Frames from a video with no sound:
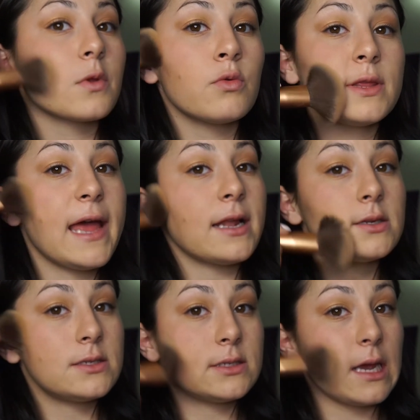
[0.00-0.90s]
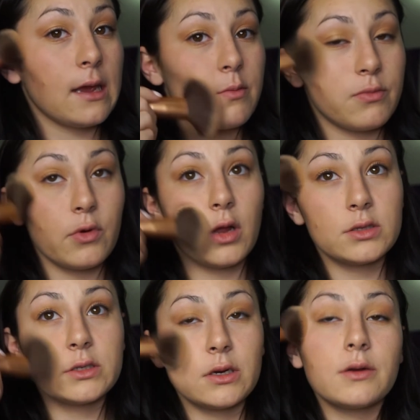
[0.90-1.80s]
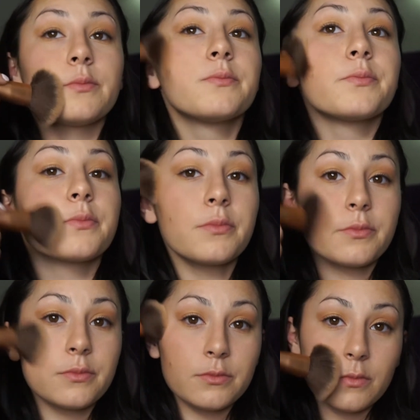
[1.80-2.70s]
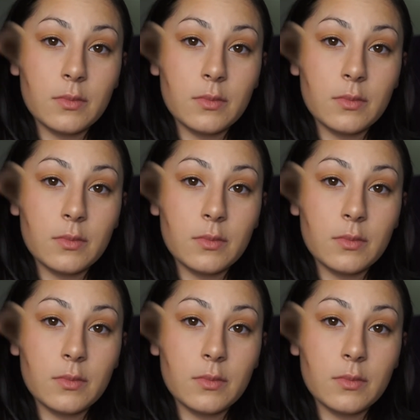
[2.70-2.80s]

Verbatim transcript: with that same bronzer.